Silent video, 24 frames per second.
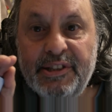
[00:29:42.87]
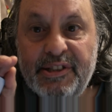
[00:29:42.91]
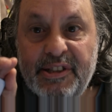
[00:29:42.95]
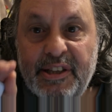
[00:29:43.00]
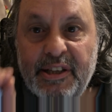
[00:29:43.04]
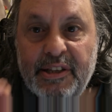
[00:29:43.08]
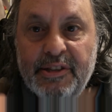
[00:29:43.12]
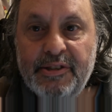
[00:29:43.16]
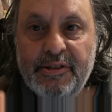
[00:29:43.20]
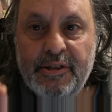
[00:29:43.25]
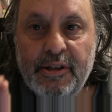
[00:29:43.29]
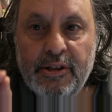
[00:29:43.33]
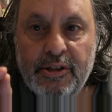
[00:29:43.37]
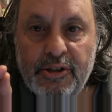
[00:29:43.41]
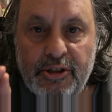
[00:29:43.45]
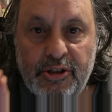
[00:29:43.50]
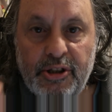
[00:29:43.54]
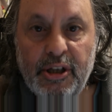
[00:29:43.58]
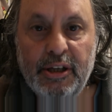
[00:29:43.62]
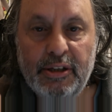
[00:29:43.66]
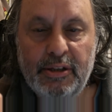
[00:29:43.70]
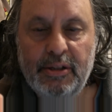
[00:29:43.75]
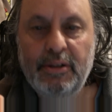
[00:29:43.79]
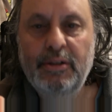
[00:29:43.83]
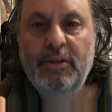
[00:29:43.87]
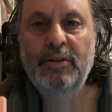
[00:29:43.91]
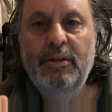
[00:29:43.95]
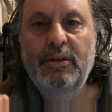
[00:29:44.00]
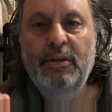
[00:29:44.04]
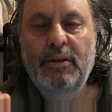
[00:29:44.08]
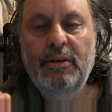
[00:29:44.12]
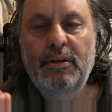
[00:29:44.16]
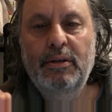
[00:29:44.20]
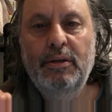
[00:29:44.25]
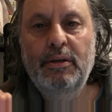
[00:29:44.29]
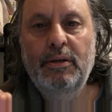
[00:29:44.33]
this shit.
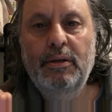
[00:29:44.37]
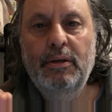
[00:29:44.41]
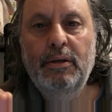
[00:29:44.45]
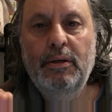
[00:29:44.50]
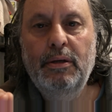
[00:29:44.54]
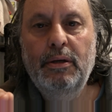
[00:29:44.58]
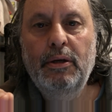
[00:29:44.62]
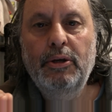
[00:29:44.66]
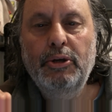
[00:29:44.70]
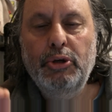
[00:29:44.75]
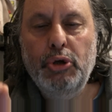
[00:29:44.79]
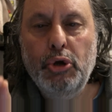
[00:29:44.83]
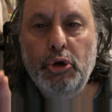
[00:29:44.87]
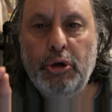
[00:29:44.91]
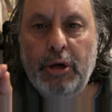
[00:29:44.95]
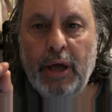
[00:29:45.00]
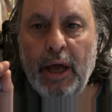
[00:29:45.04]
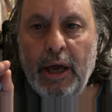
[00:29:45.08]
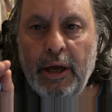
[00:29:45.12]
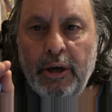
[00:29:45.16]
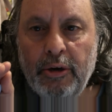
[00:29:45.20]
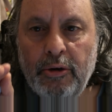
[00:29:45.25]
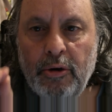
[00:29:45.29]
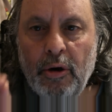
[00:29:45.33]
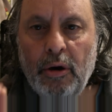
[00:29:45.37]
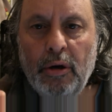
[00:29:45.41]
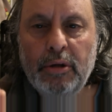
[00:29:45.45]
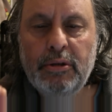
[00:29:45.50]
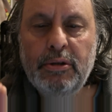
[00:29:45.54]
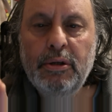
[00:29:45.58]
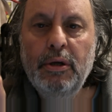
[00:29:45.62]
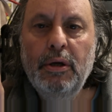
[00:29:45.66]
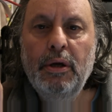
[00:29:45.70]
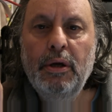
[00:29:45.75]
You cannot